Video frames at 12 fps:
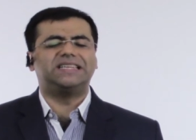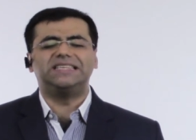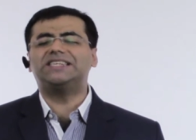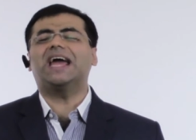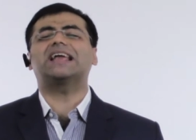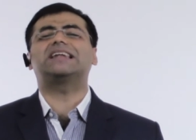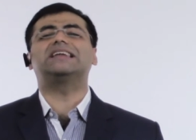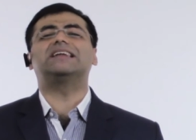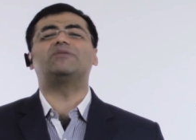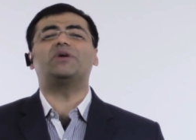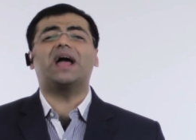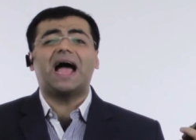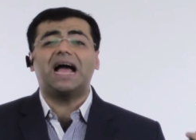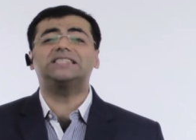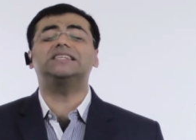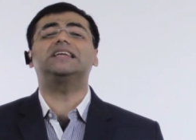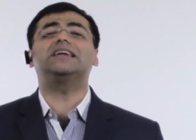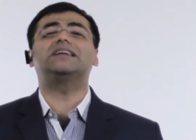dejected, we are
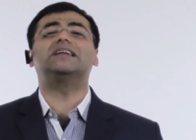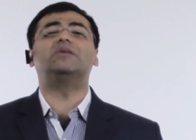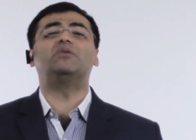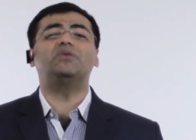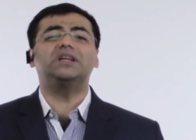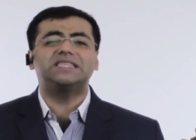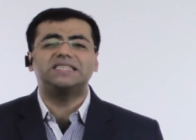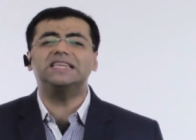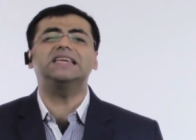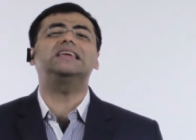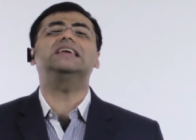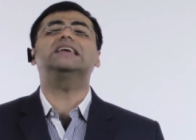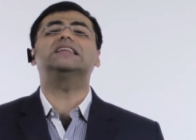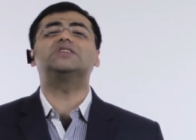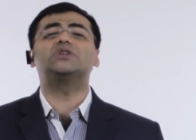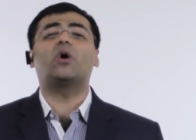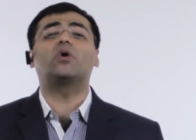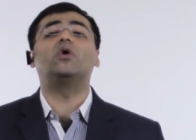agitated, we are sinking in
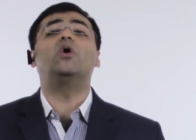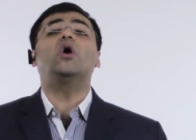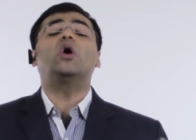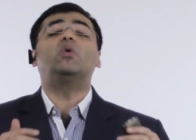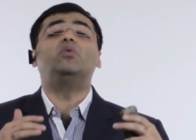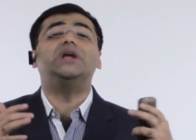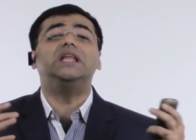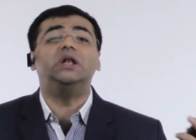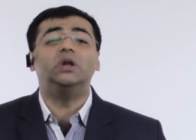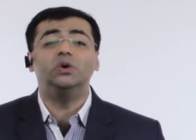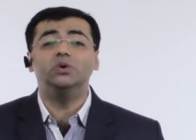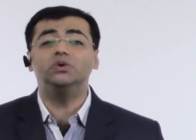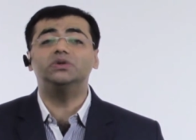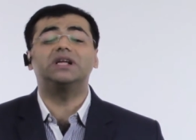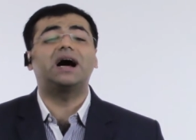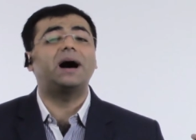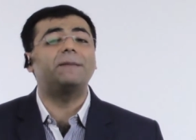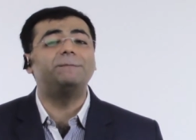sorrow, we lose
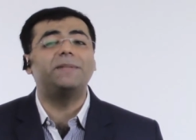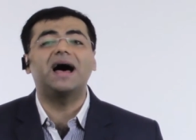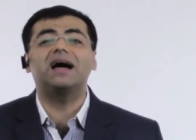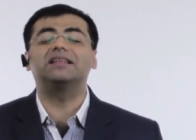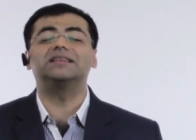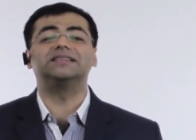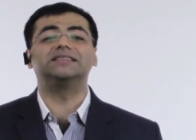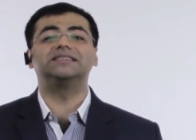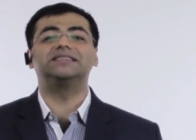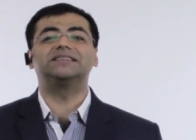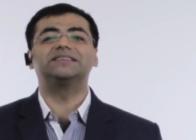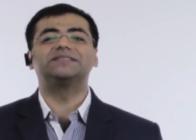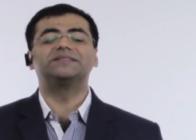our balance.